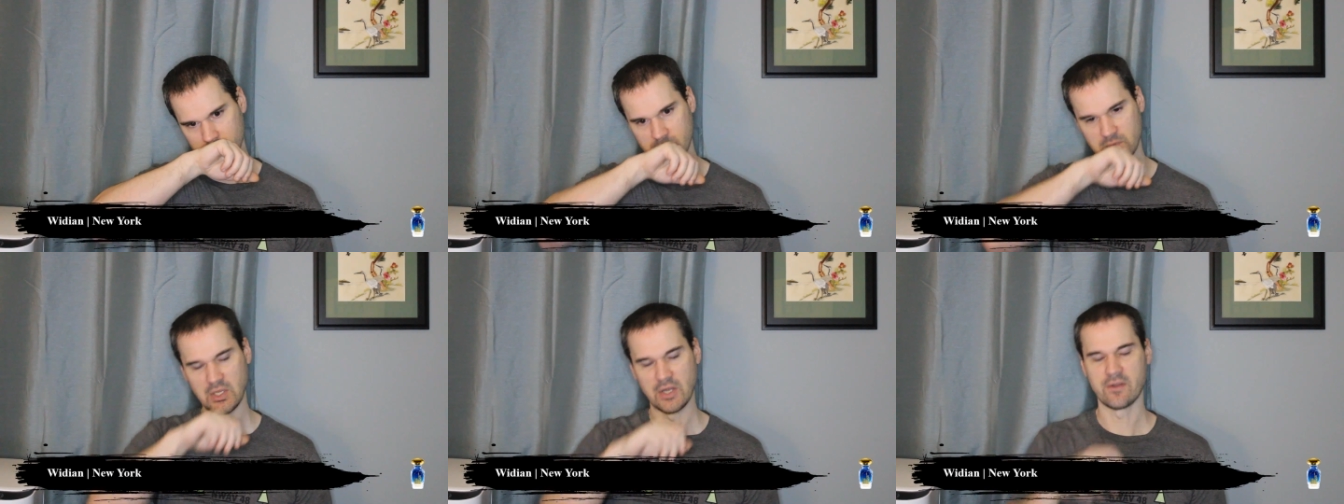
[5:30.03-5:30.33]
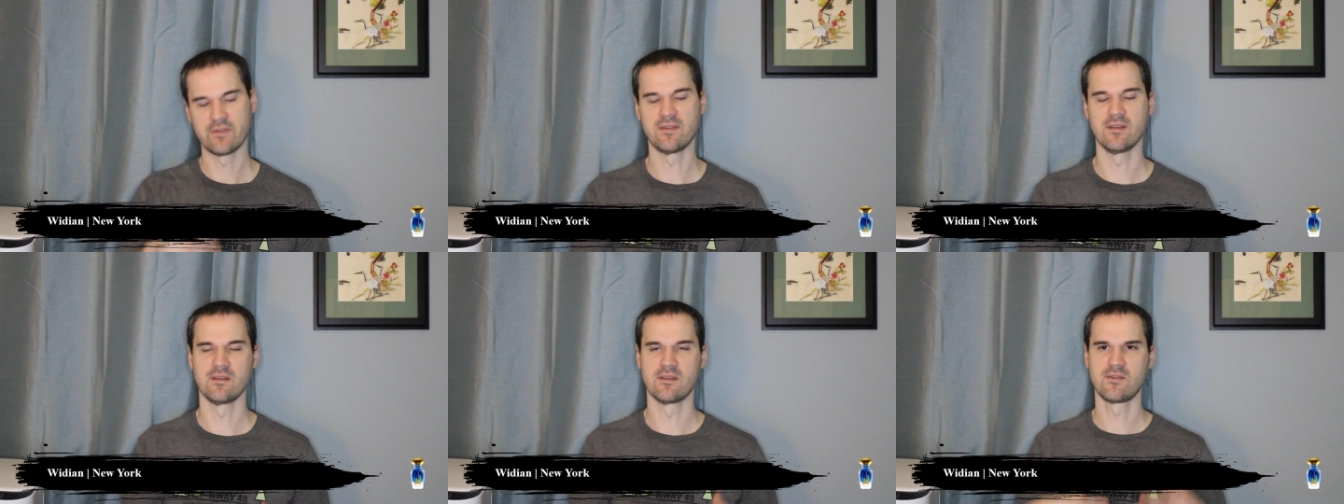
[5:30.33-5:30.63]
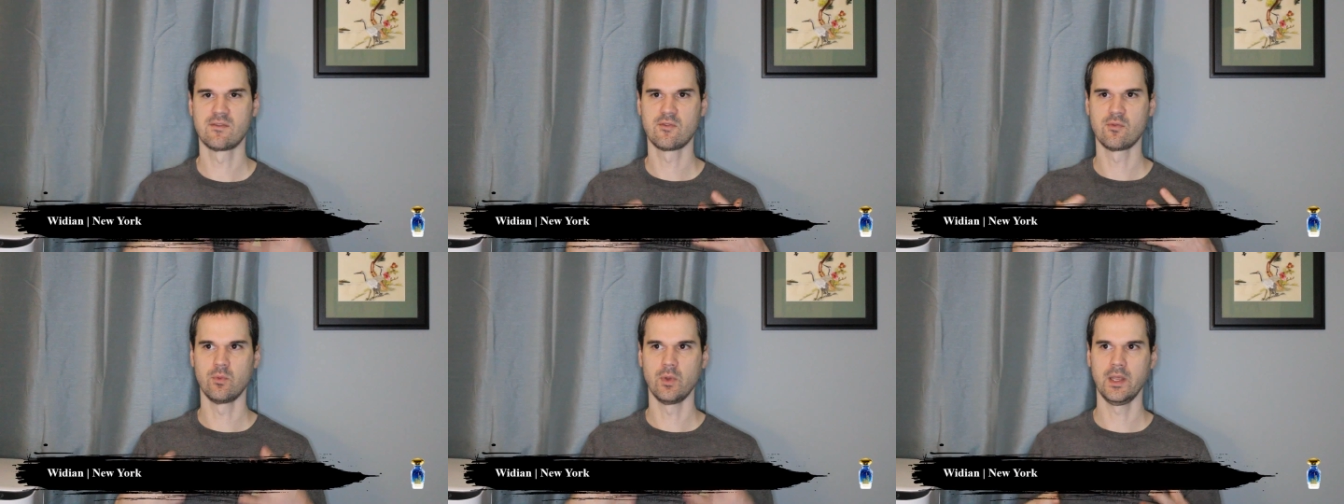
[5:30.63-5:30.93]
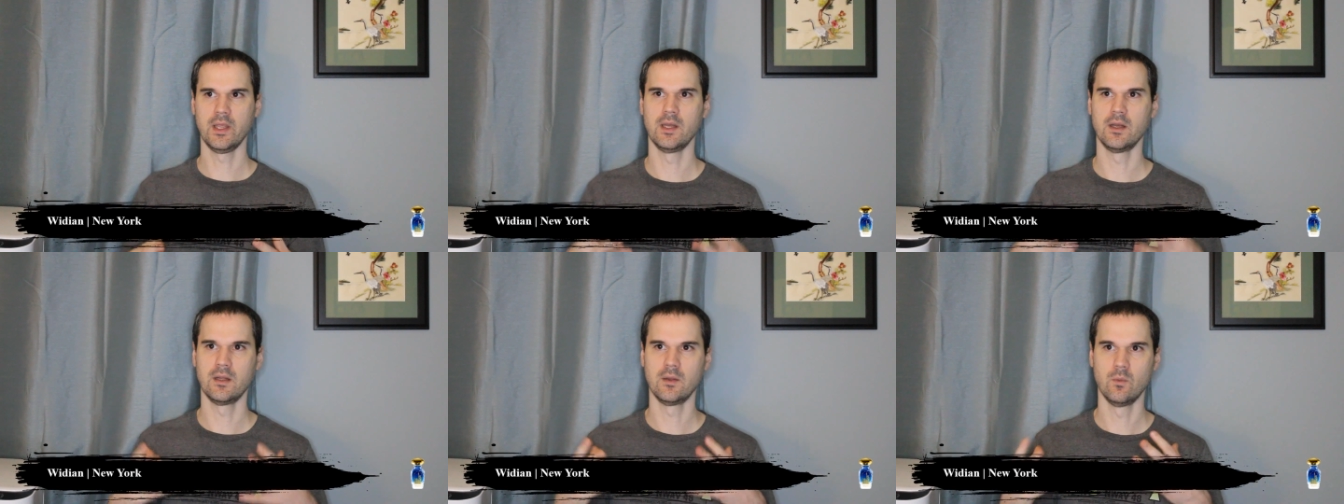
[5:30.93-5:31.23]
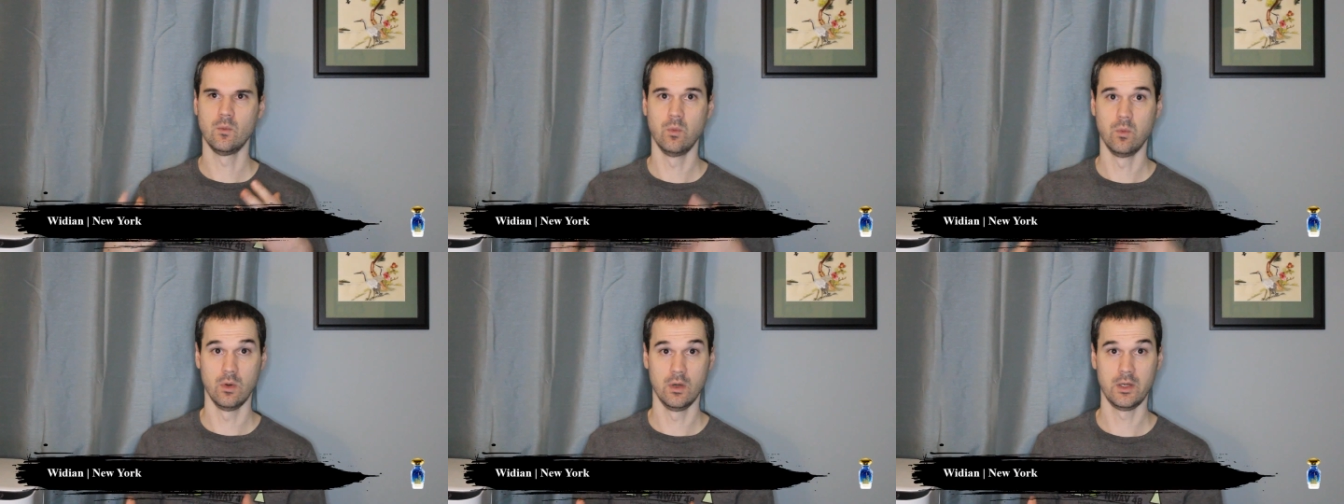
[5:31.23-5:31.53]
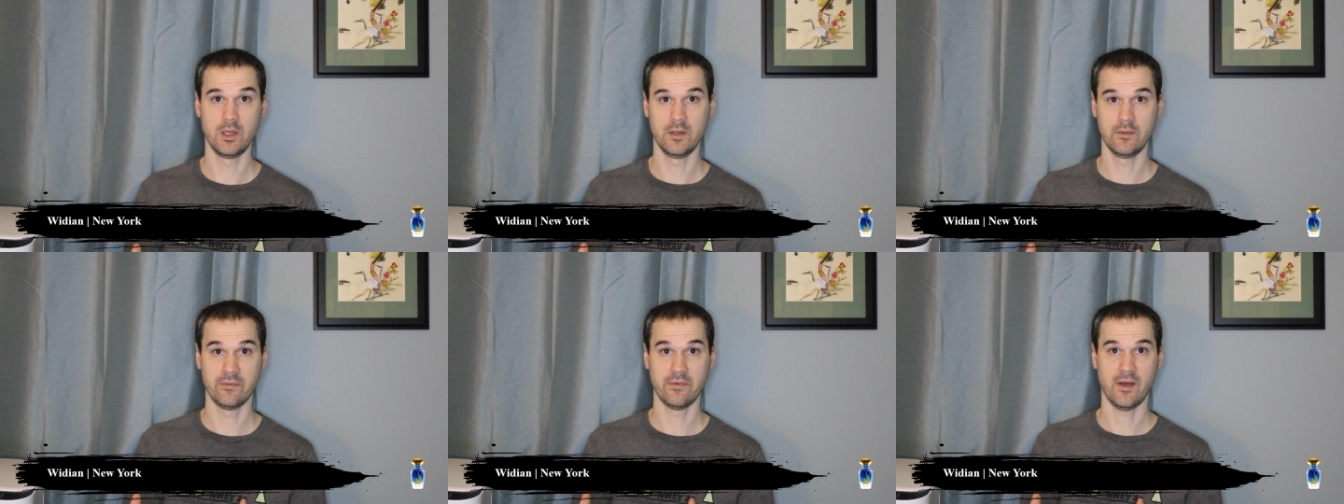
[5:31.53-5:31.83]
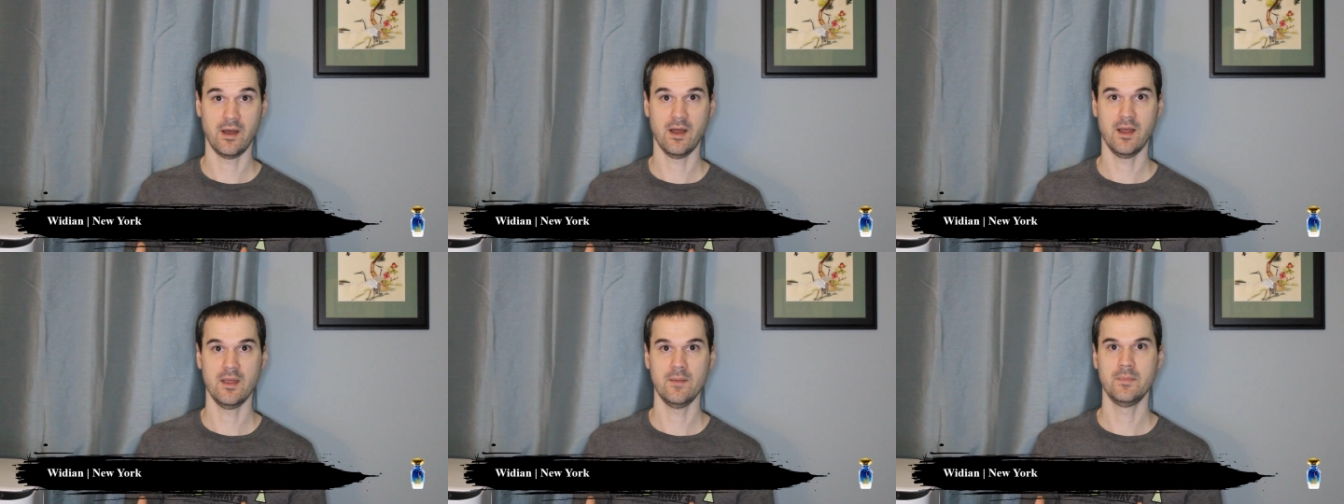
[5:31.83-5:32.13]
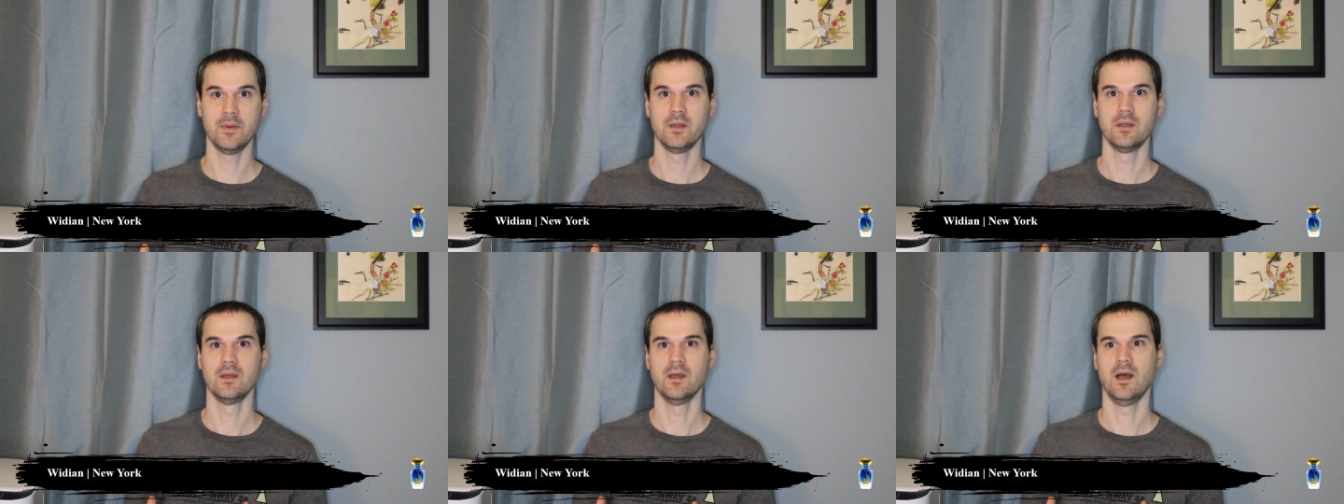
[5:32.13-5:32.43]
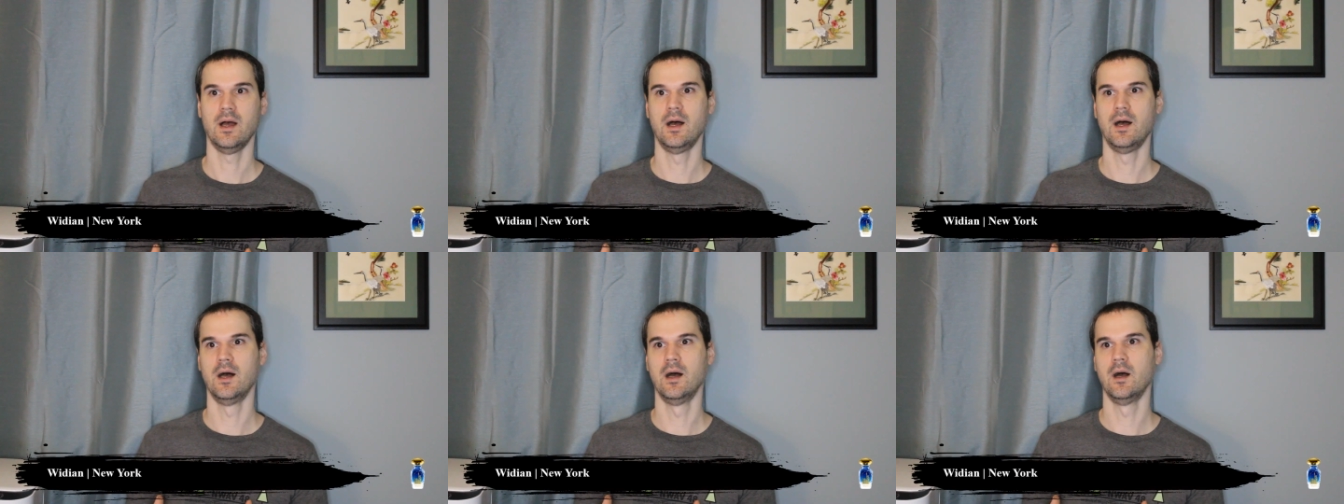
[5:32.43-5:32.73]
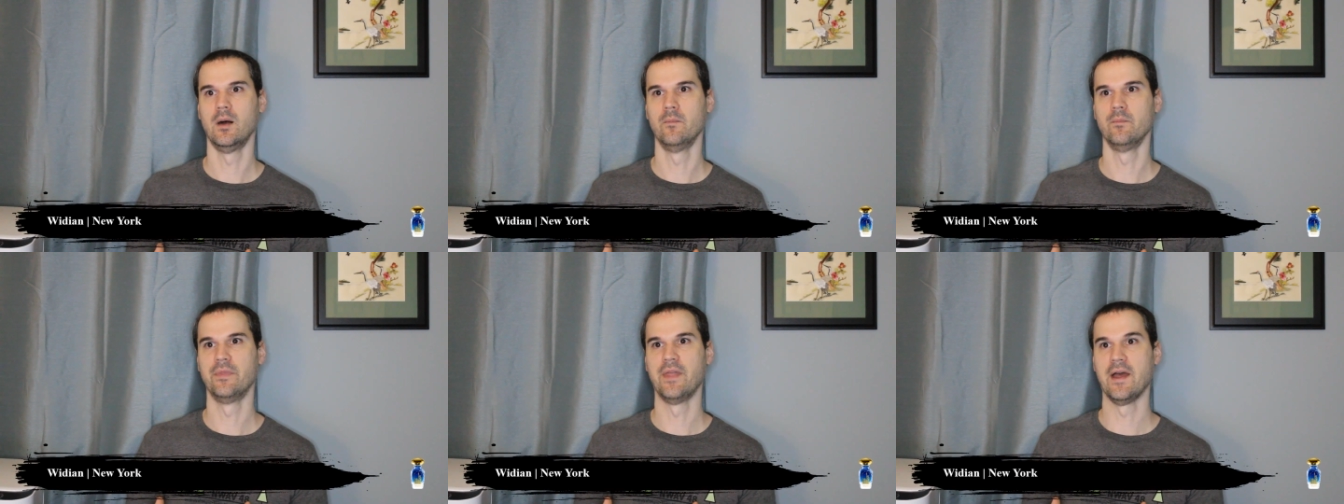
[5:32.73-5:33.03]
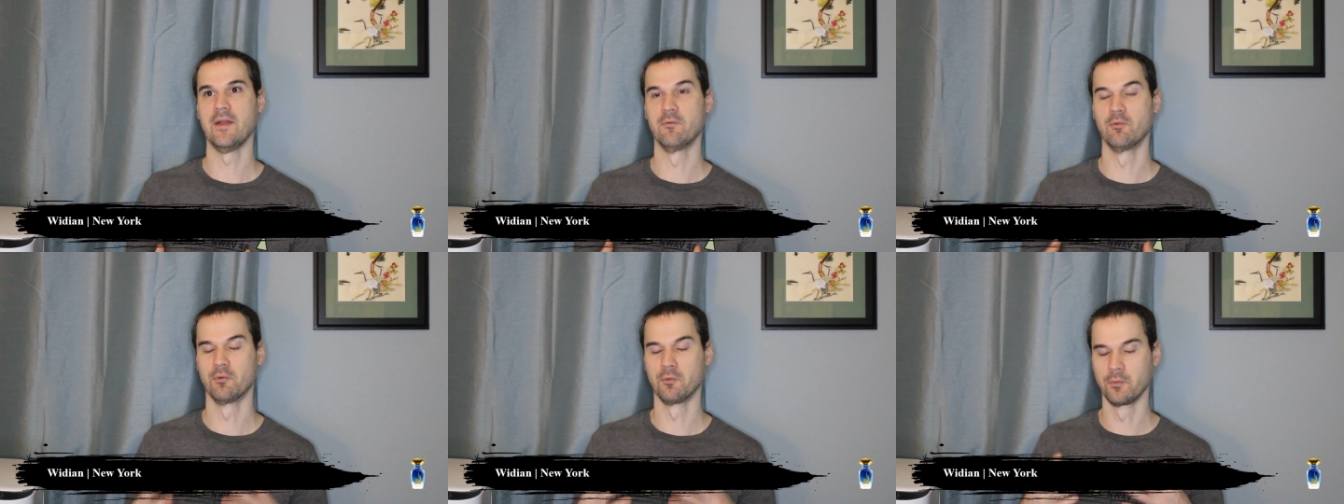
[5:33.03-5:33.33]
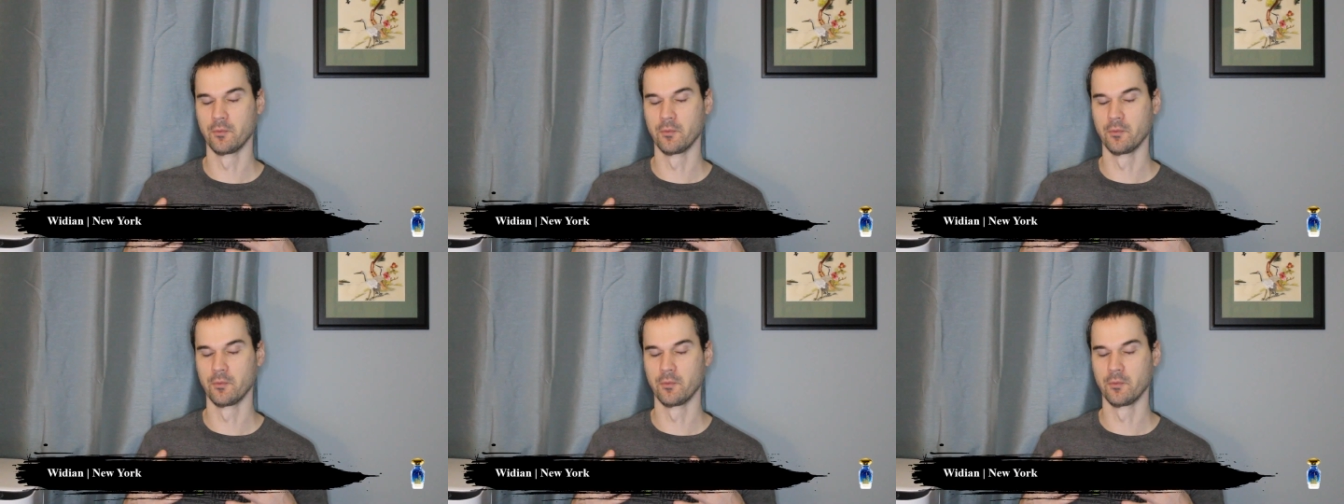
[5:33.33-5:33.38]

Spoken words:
there's this sweet woody vibe that